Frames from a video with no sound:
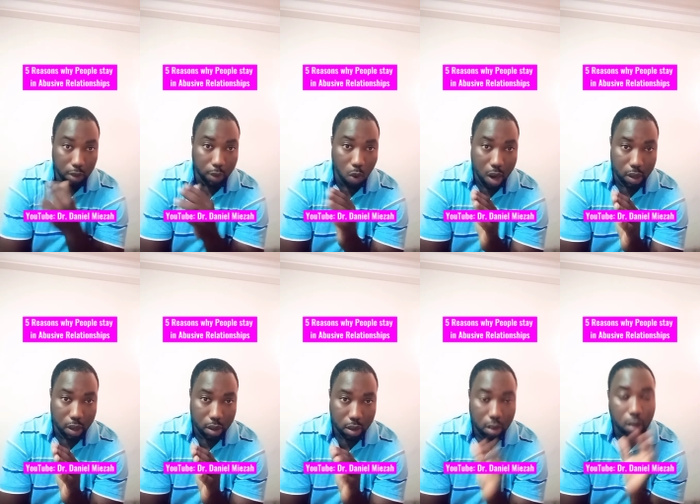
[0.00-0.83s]
one,
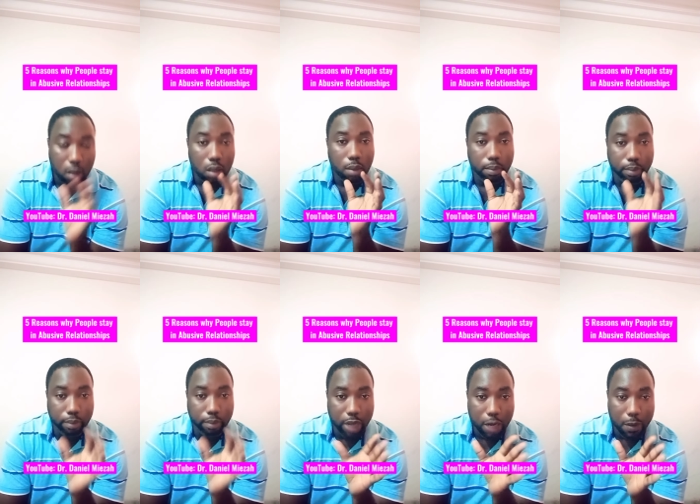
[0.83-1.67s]

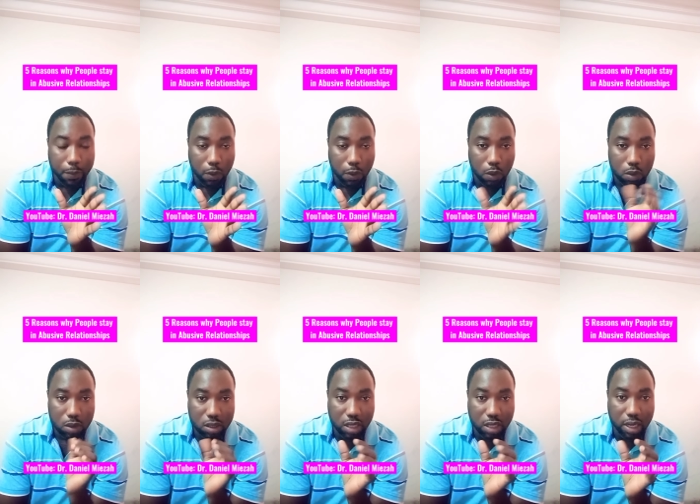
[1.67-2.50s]
many people
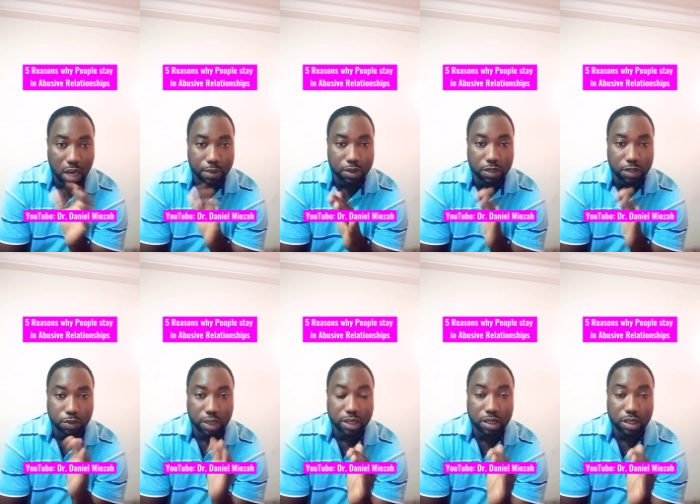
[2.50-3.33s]
stay in abusive
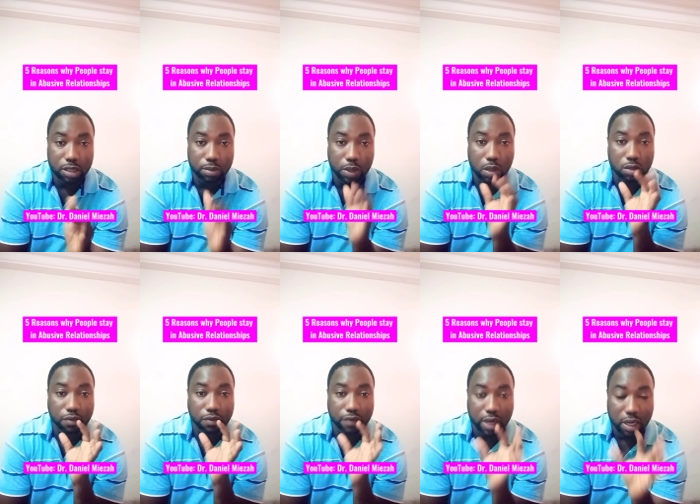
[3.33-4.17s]
relationships because
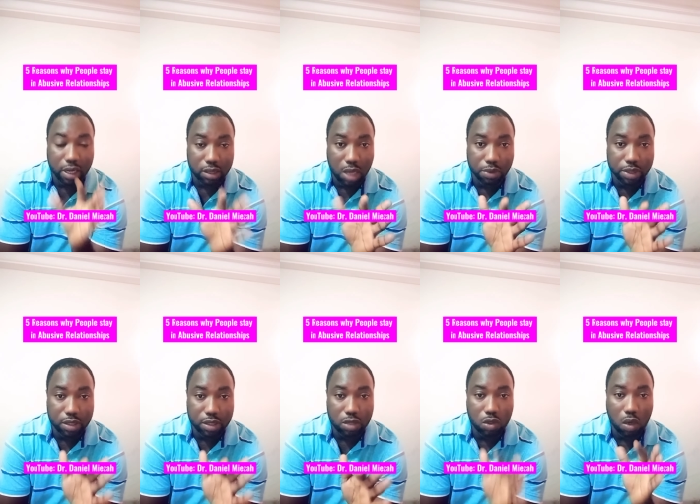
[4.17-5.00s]
of financial
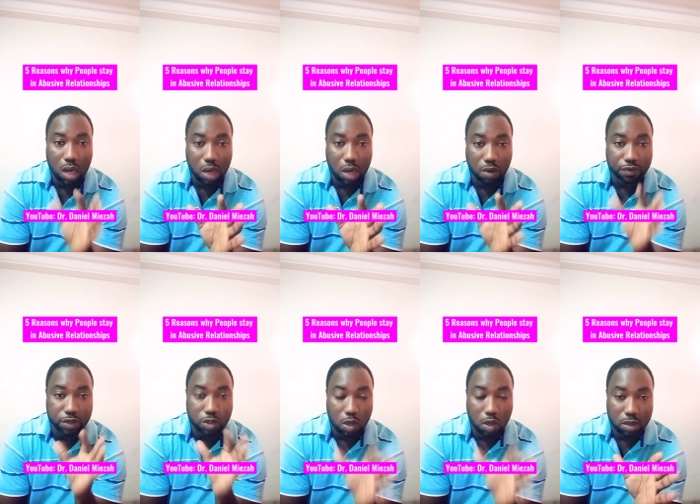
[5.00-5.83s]
reasons or lack of
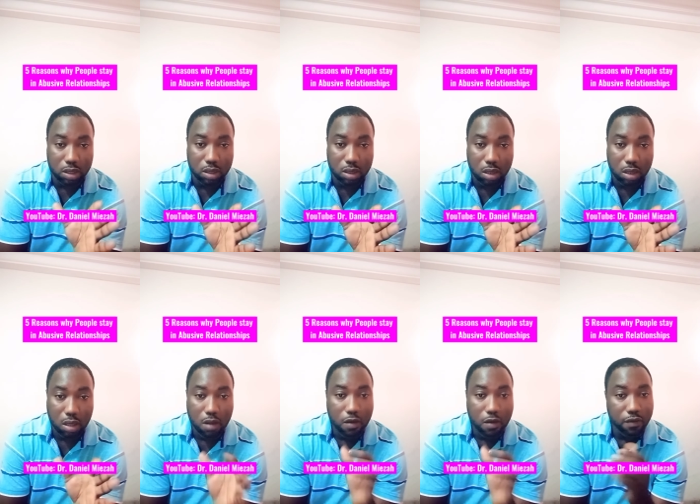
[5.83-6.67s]
resources.
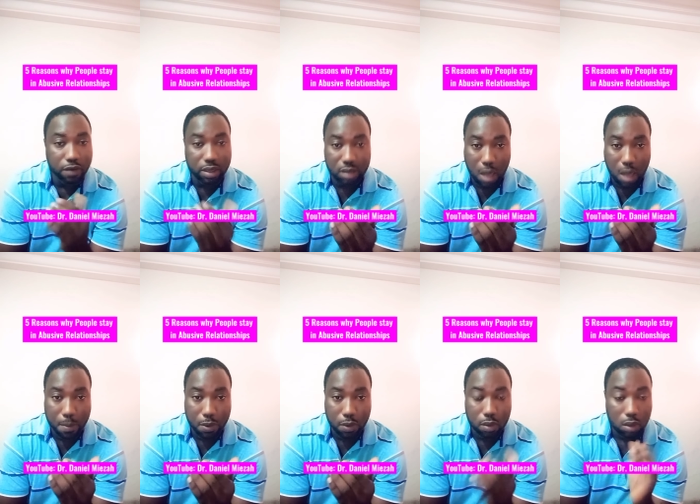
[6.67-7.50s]
For
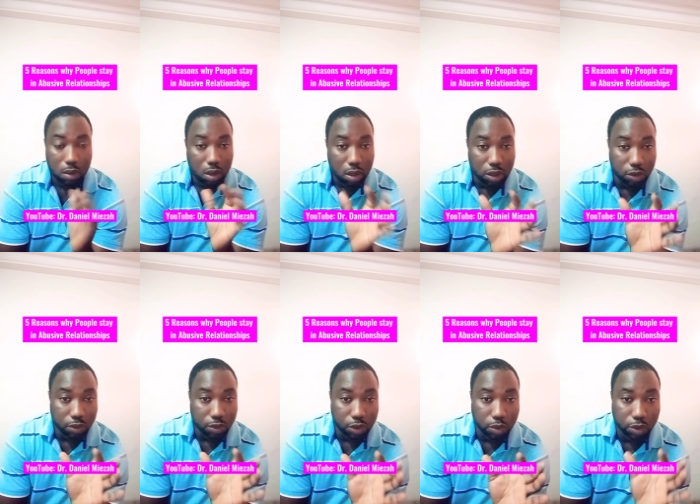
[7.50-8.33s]
example, you
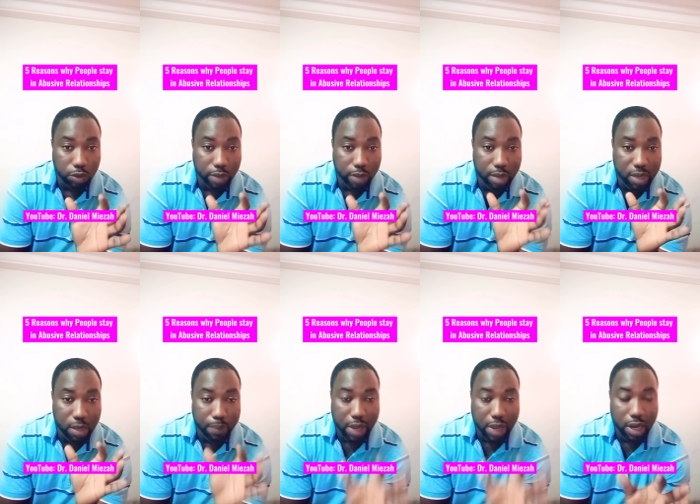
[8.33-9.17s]
you you may be
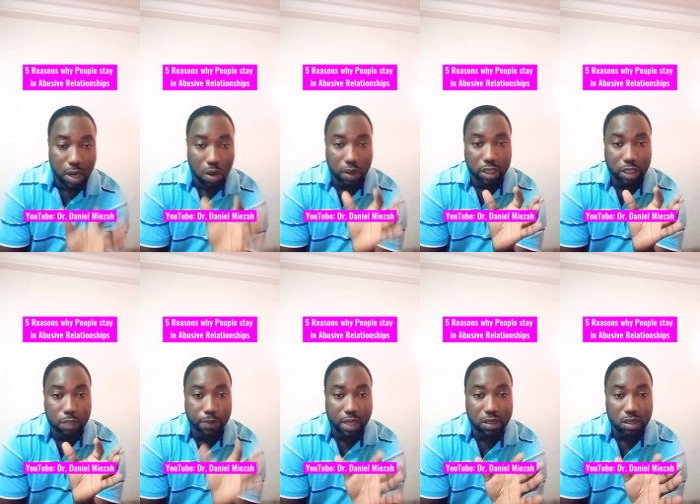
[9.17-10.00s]
dependent on this
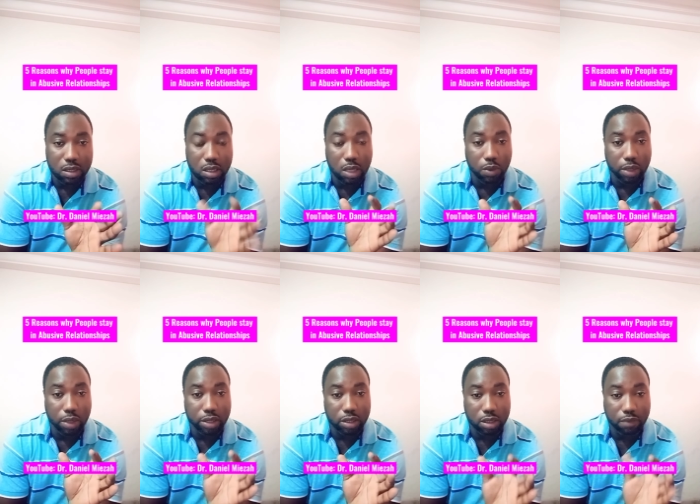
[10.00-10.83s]
person in the
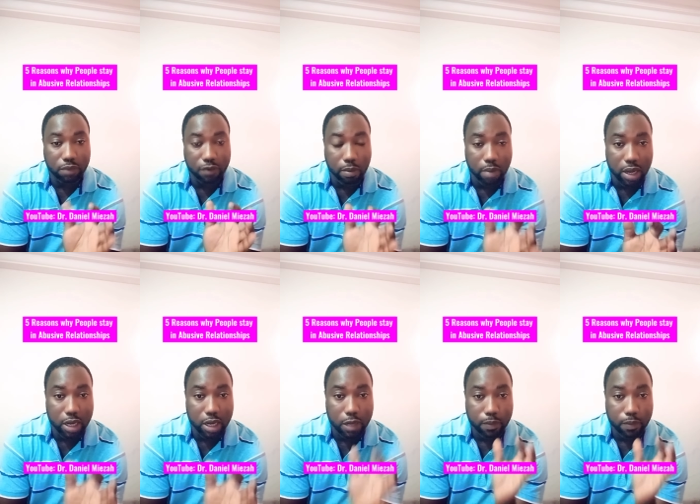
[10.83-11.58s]
relationship for money,